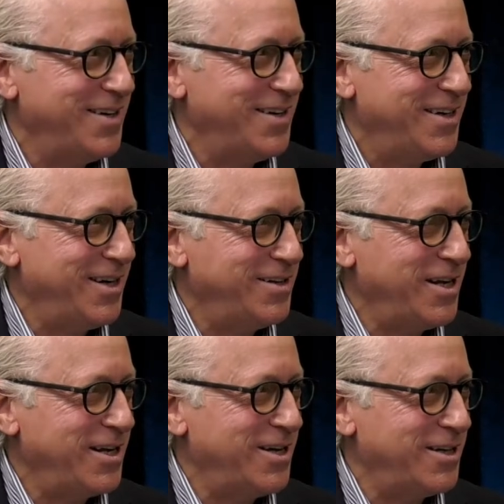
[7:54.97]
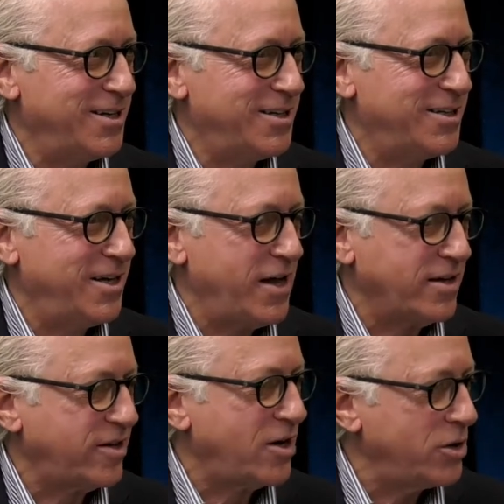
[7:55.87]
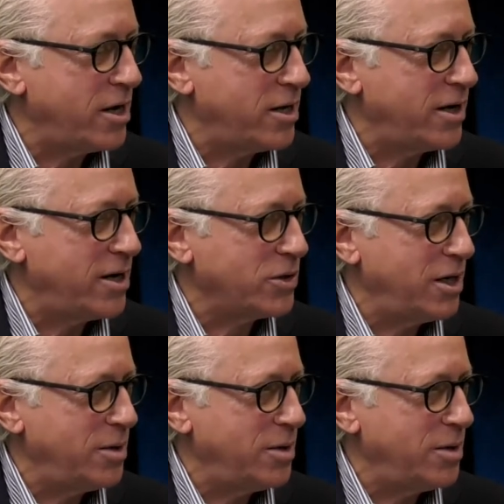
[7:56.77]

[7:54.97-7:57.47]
And that's how it came